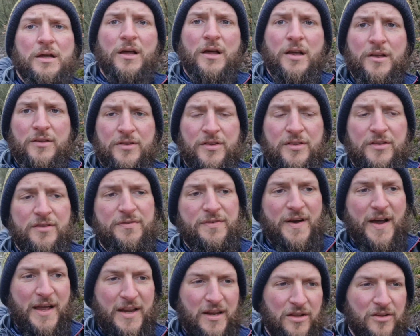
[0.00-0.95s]
This is the
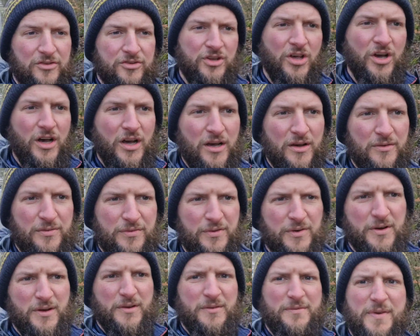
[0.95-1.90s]
final sort of
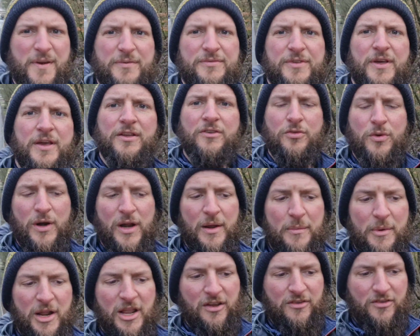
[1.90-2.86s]
15-20
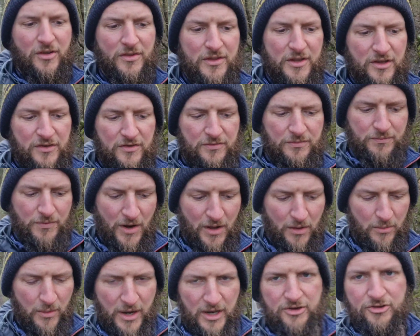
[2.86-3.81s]
minutes on this
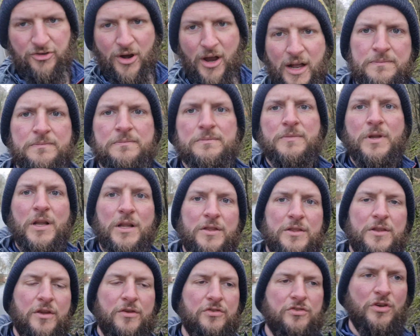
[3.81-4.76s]
railway track.
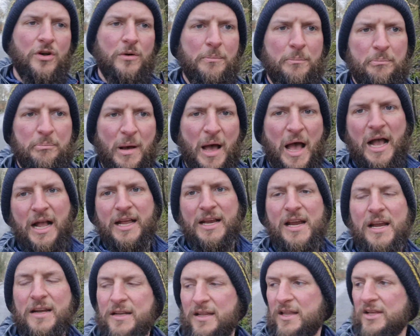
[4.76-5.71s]
There's some parking
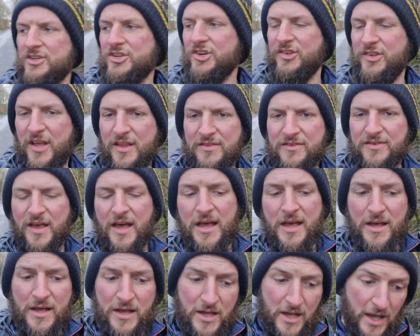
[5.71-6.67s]
at the leisure centre.
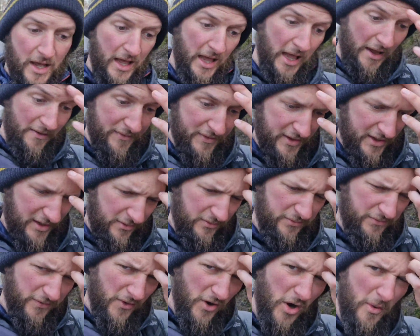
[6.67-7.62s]
I think it's
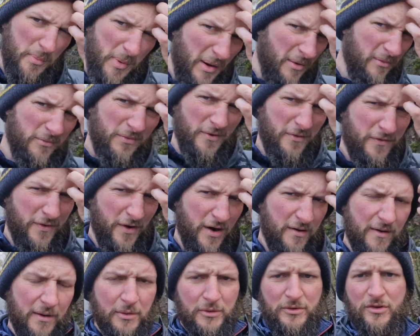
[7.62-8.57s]
£4 for 4
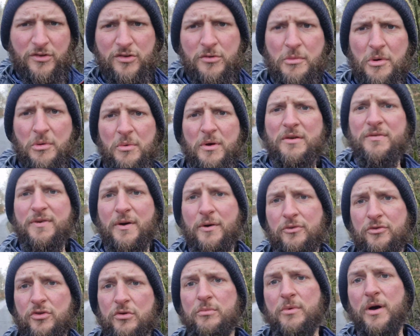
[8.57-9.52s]
hours or something. We found
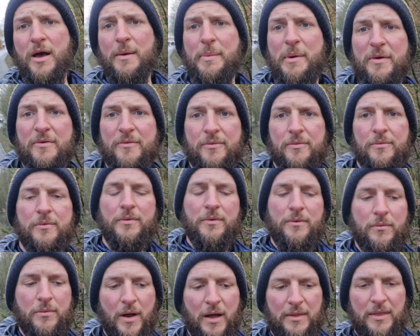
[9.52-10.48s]
somewhere a bit
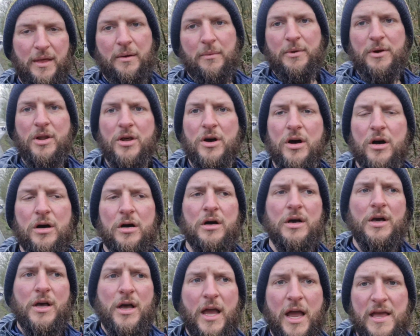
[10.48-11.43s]
that we know
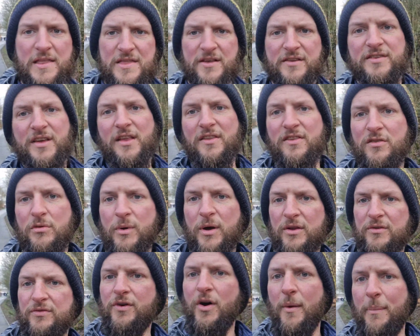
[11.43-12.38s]
in the centre where it's
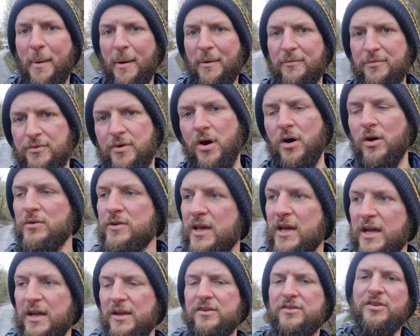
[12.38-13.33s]
£4 for all
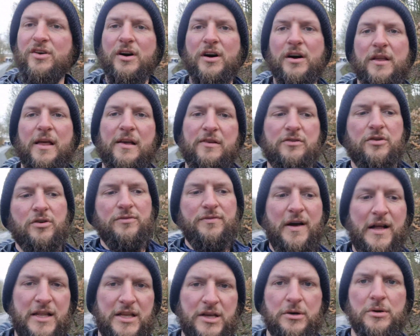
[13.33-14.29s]
day, so that's good
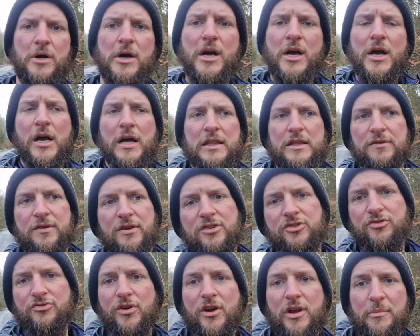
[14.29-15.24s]
value. There is
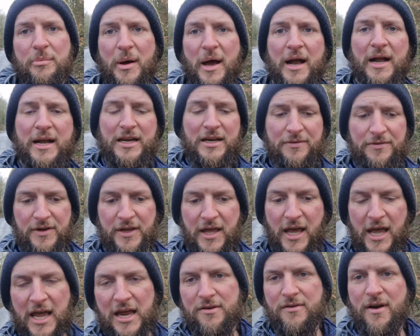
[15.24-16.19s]
street parking if you get
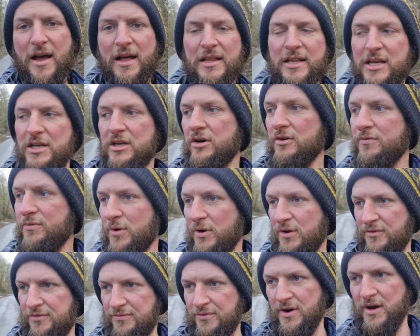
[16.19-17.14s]
here early enough, what's
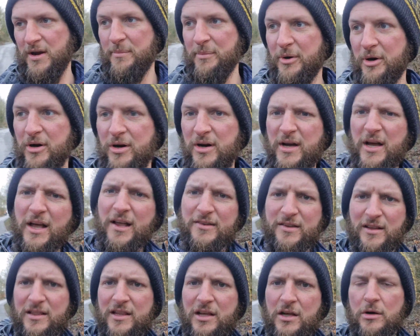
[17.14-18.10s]
free, but it's a
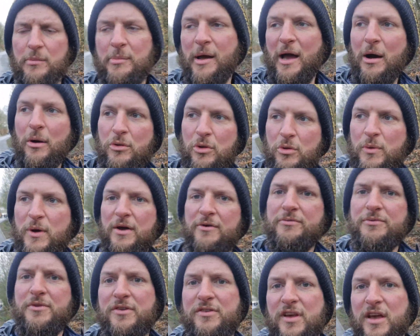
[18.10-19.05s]
little bit out the way from
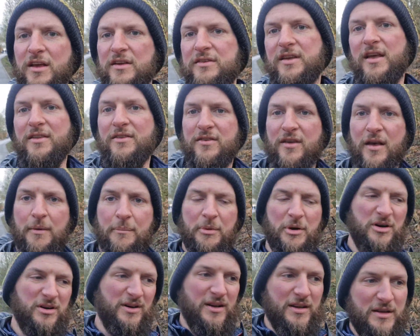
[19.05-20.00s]
the city centre, but
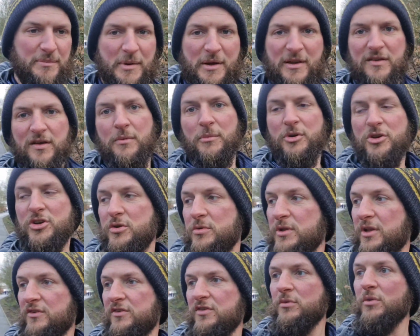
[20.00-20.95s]
it depends how much you're
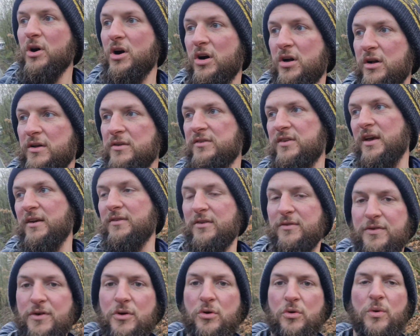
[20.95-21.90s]
willing to walk. It saves a
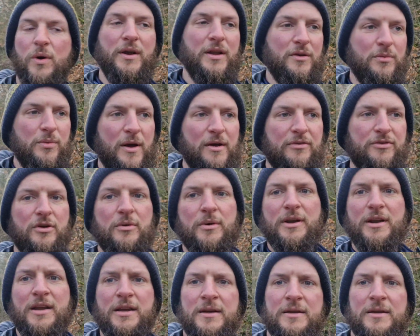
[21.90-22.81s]
few quid, it's worth doing.